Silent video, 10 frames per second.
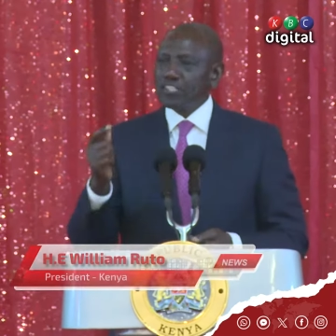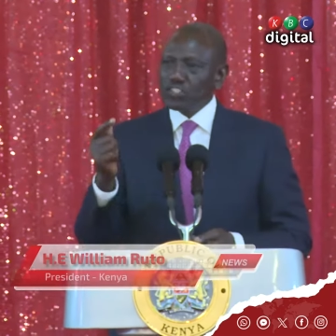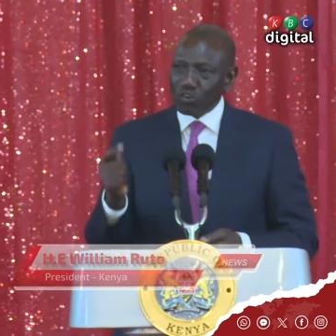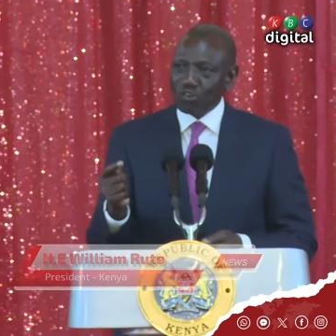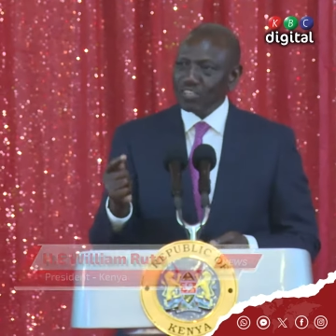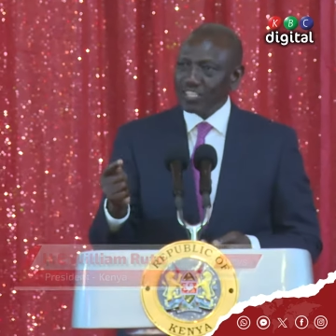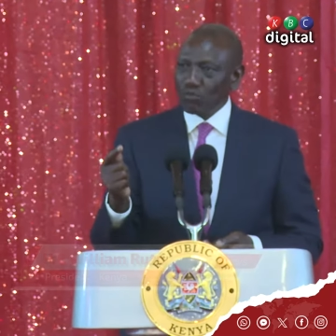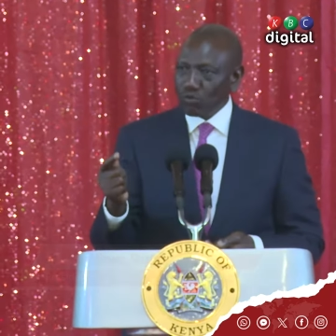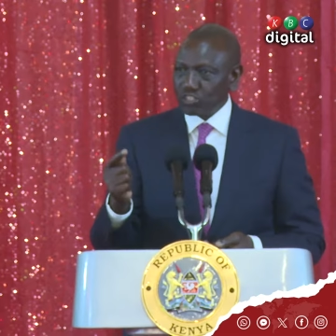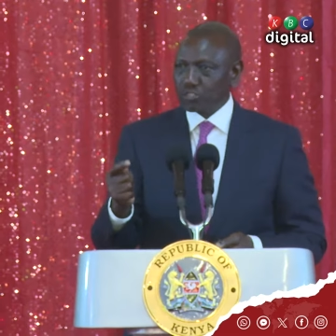beyond the
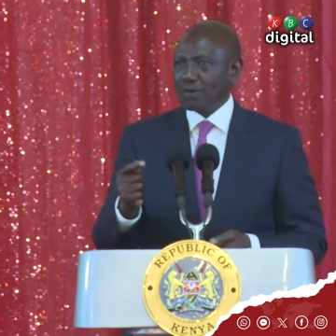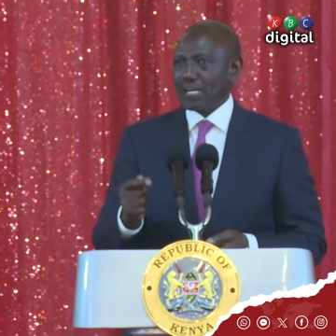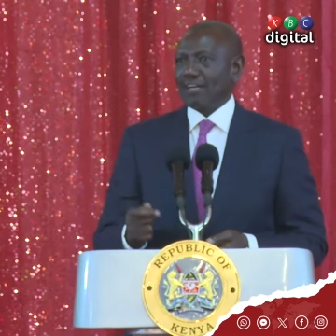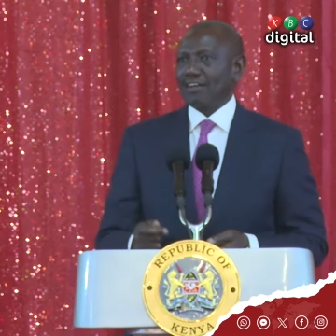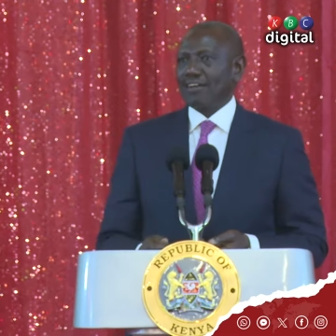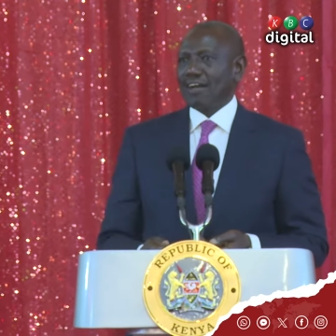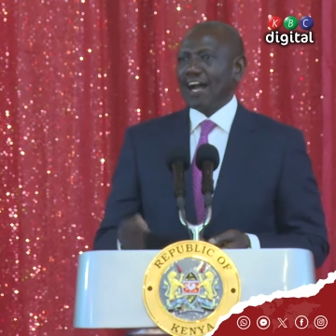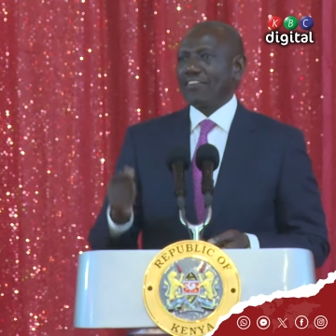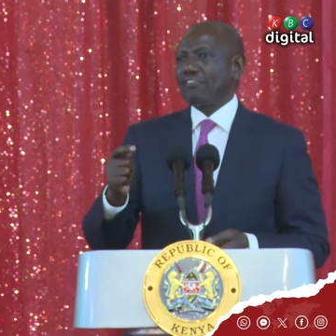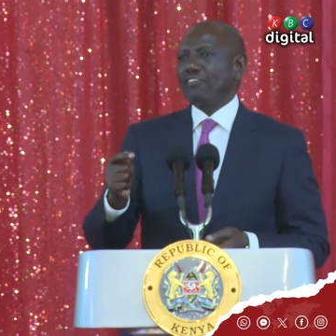watchman
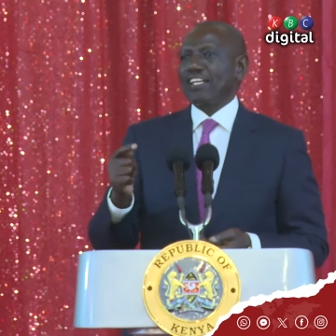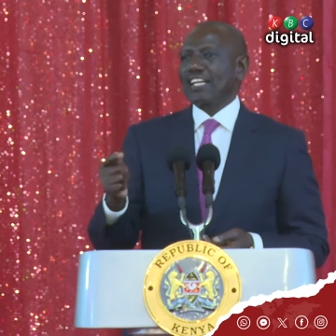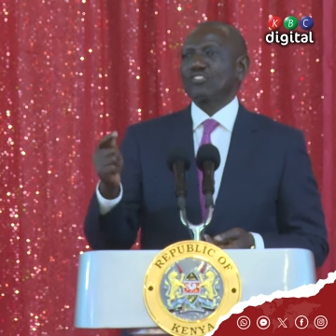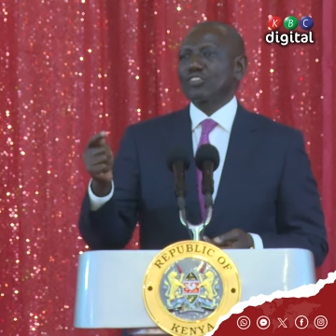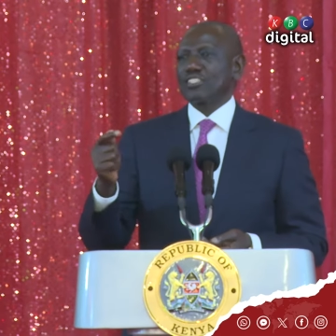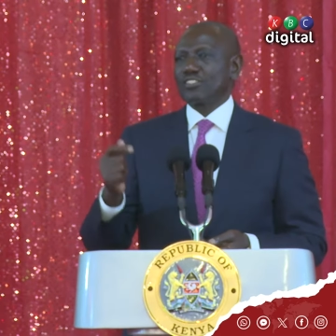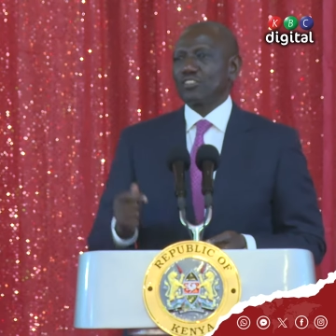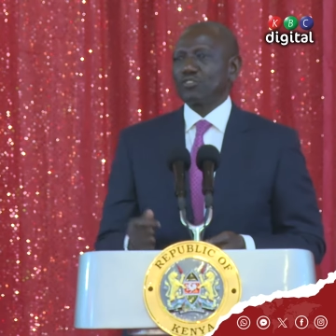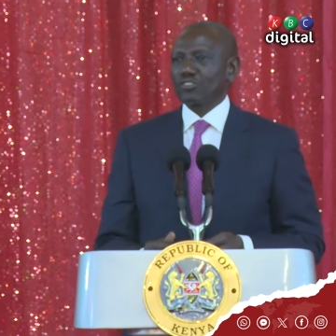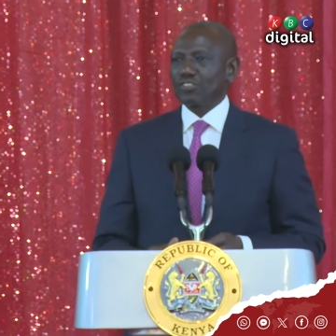at the financial
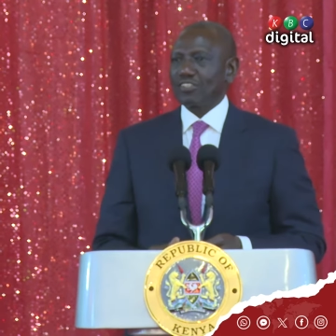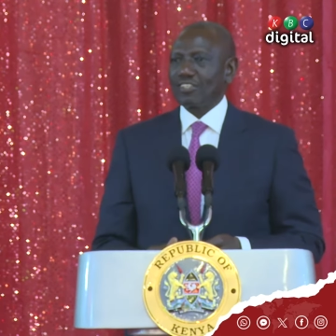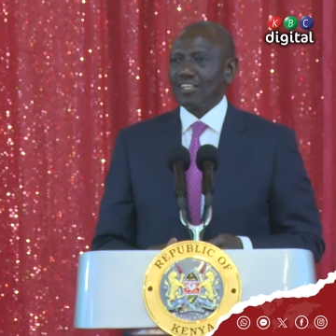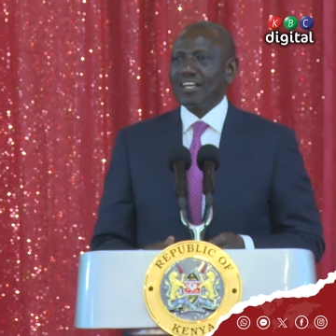institution